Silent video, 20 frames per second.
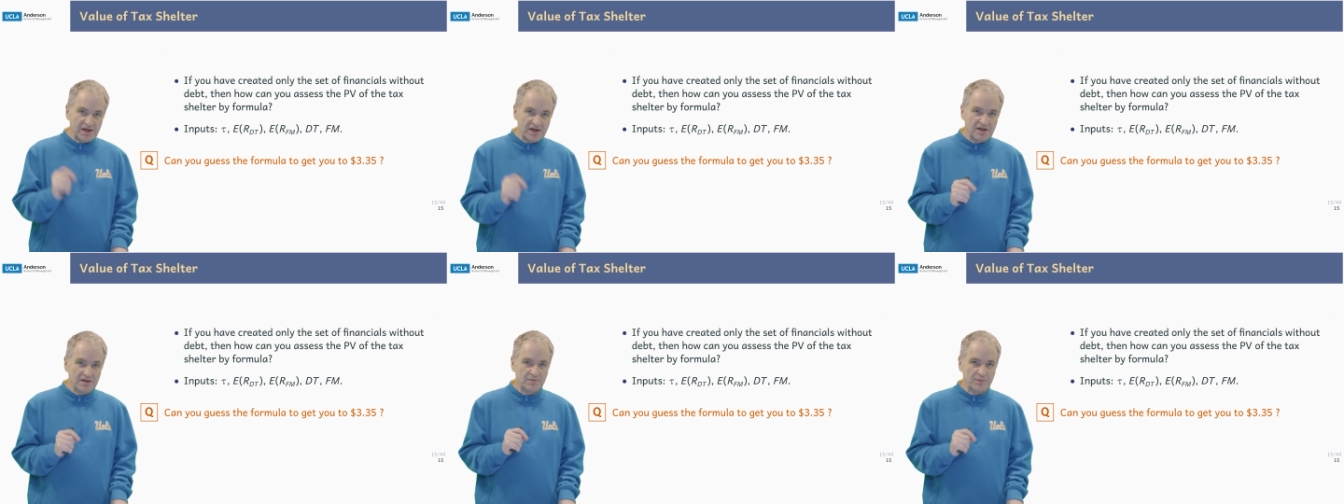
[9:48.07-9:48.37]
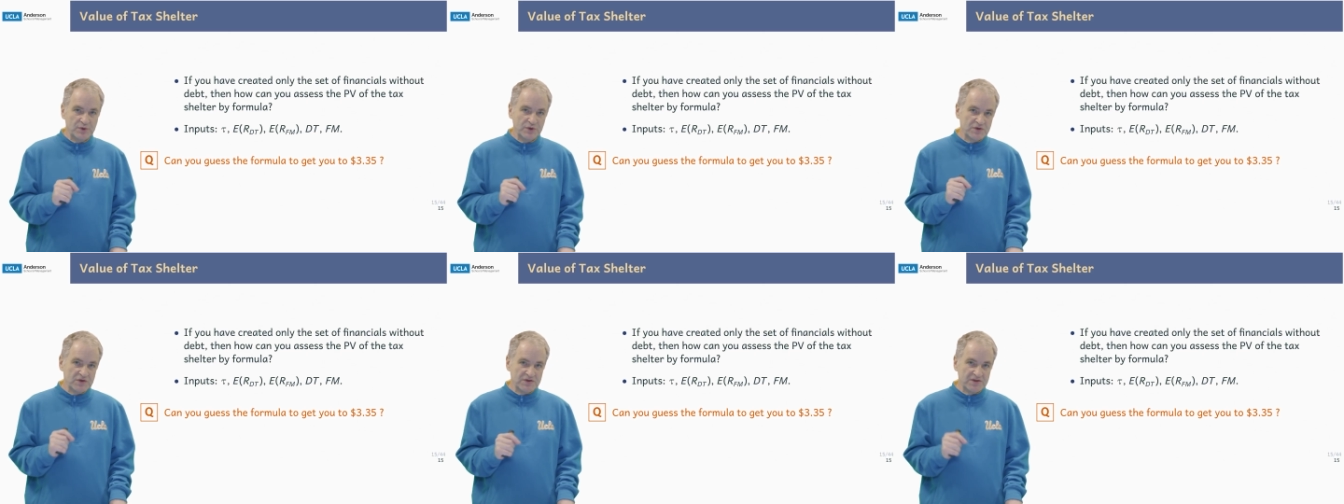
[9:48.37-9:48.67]

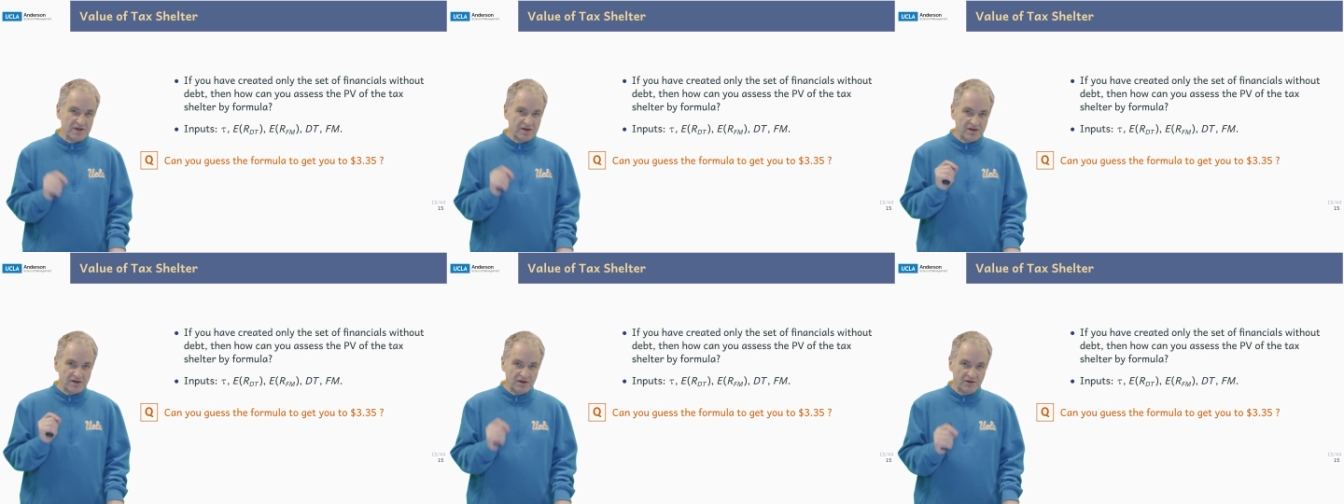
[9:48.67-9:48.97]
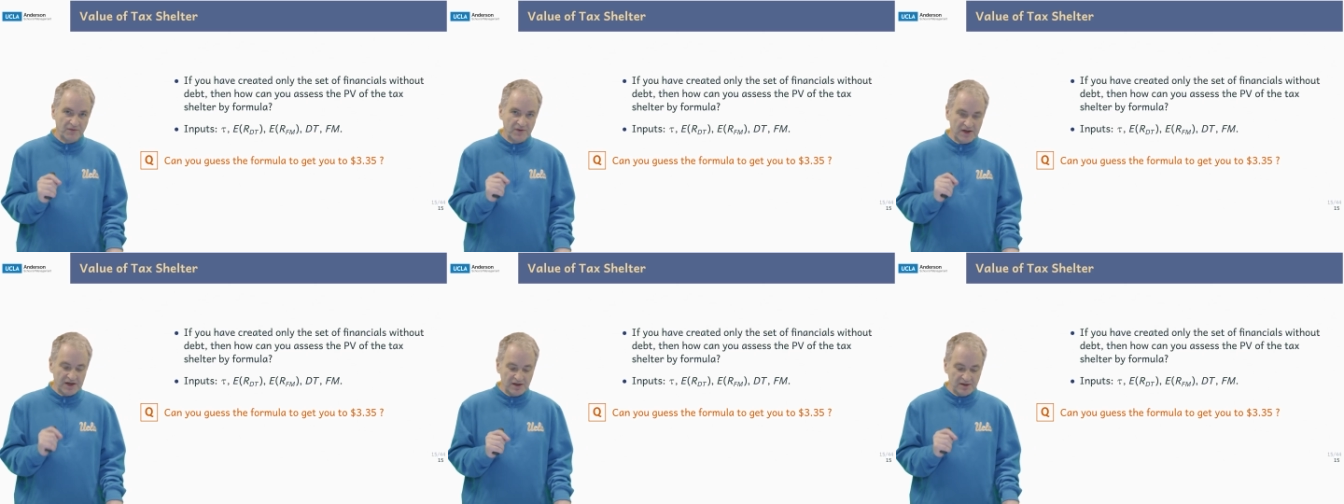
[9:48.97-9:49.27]
inputs that are
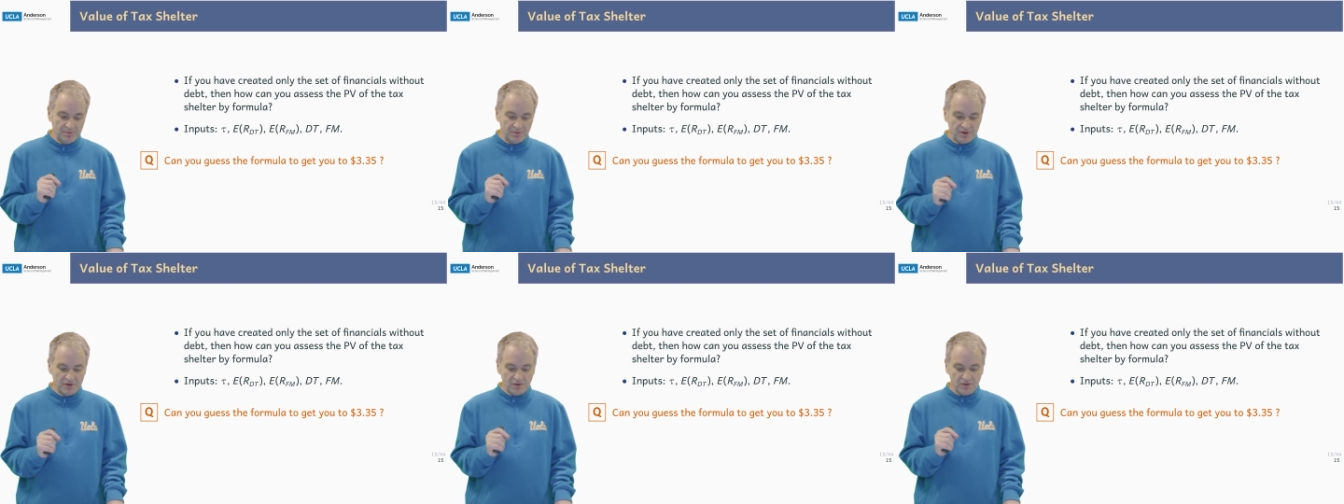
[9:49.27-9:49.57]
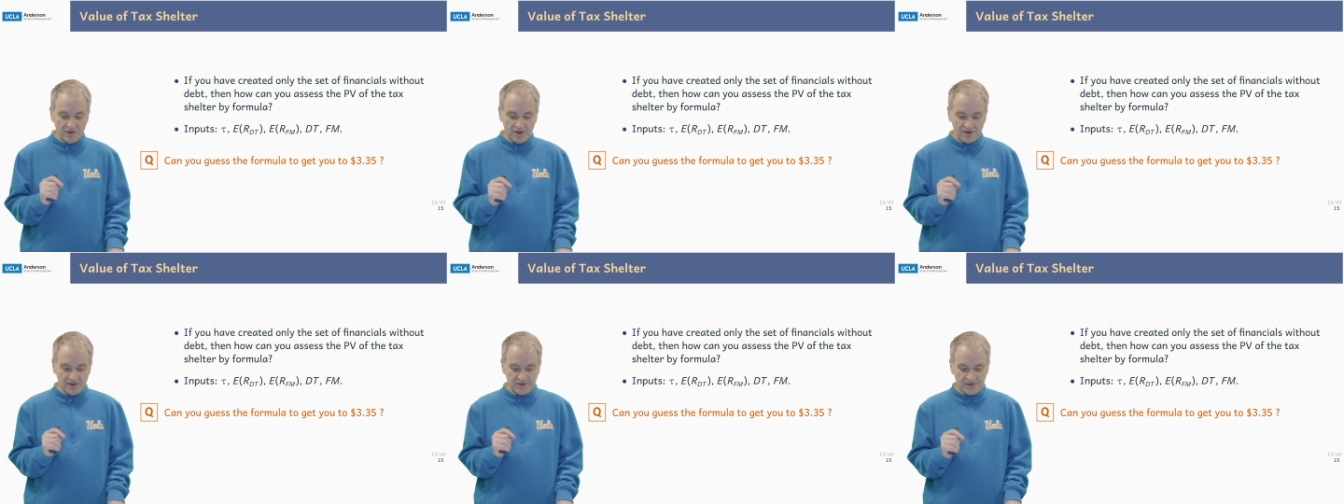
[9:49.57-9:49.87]
available to
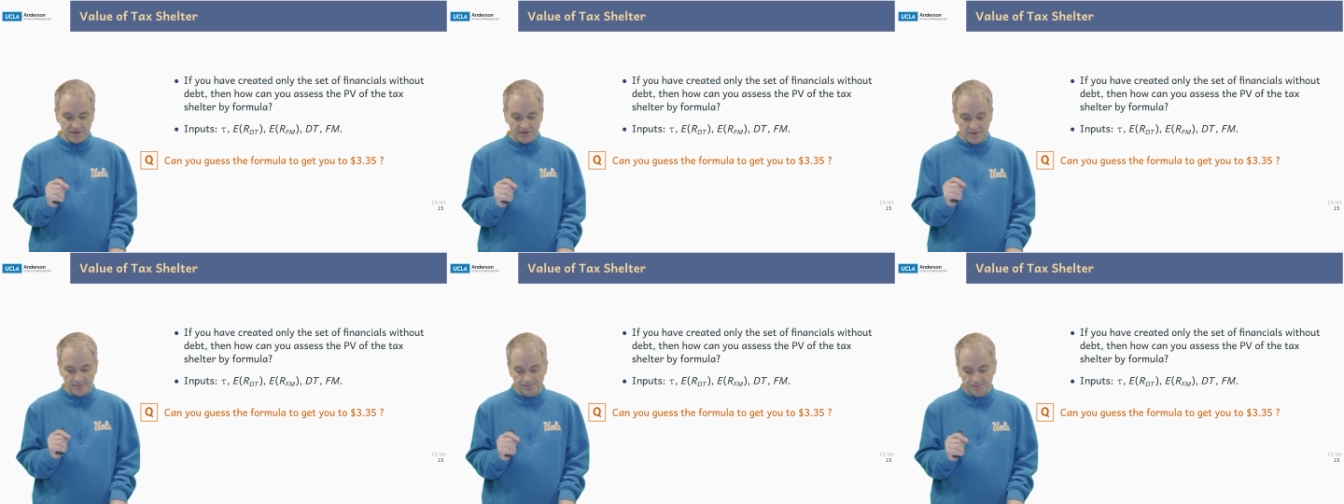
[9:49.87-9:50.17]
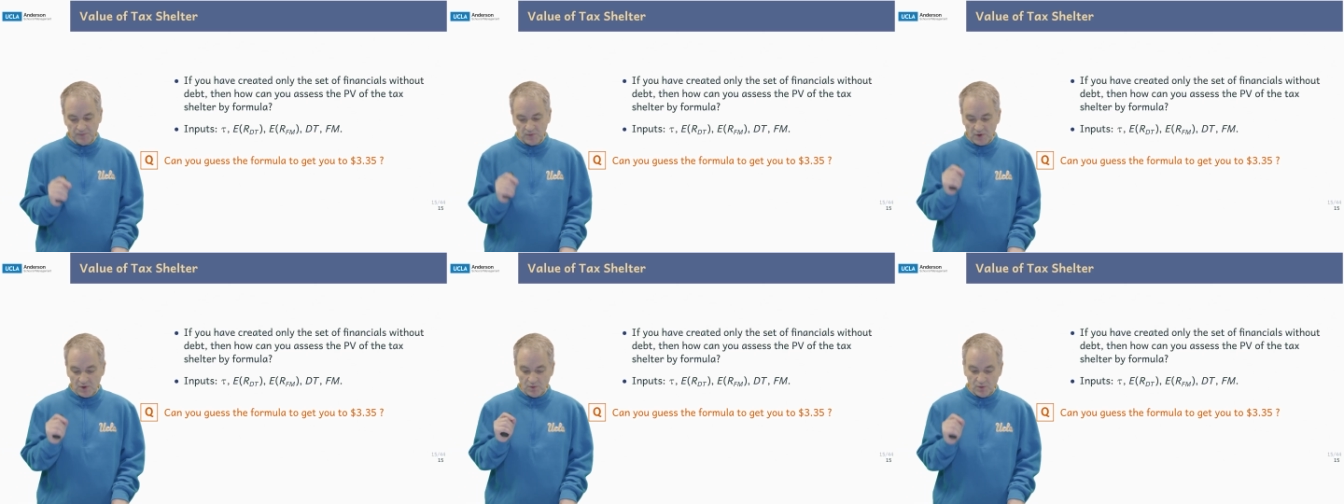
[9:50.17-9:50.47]
us.
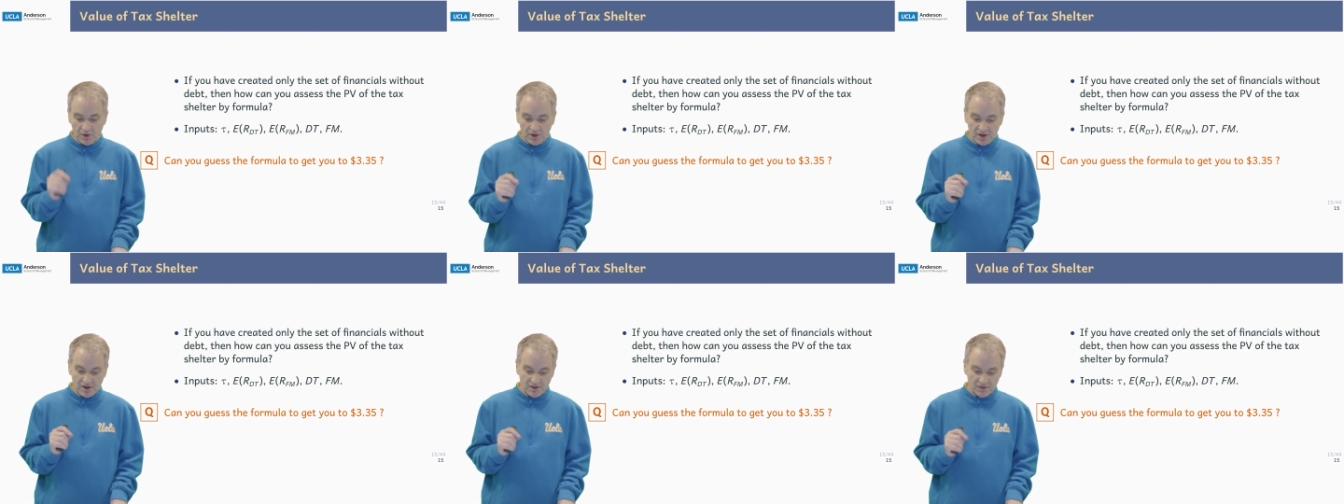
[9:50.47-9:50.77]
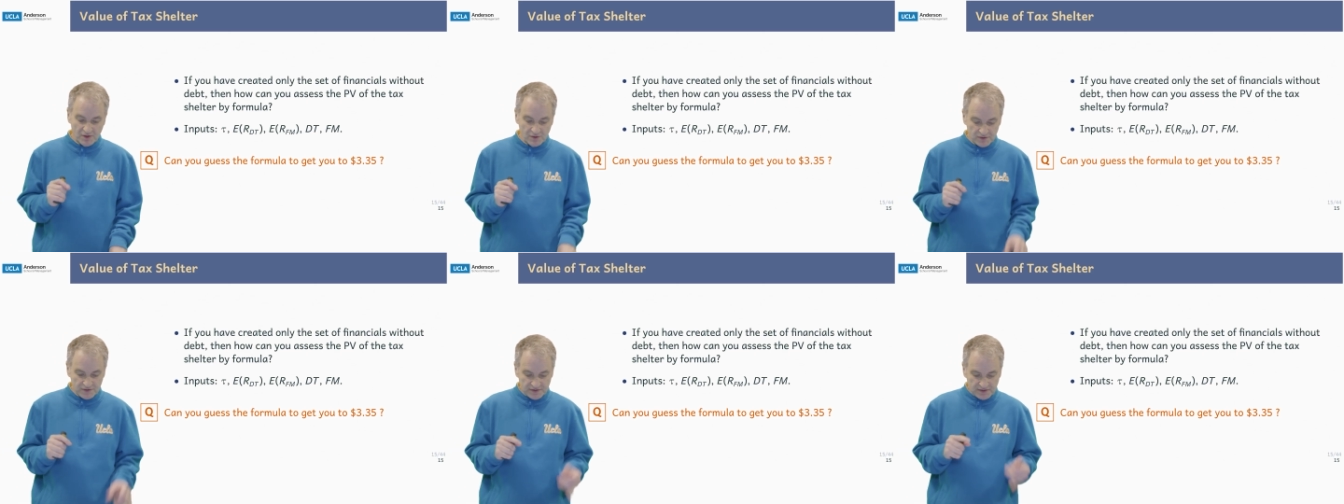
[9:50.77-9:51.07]
What are
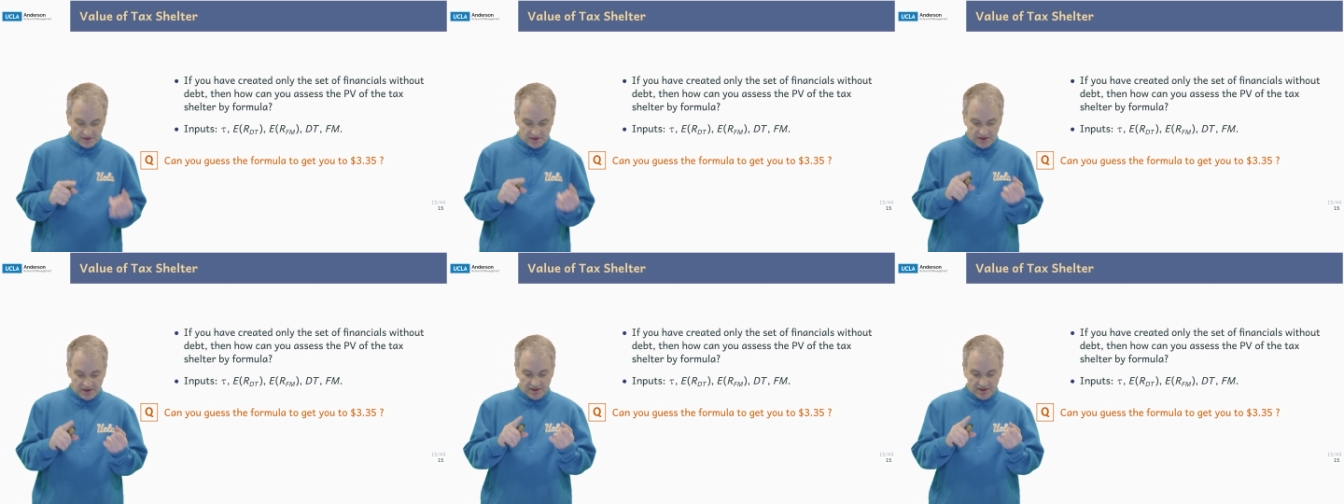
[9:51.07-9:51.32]
those?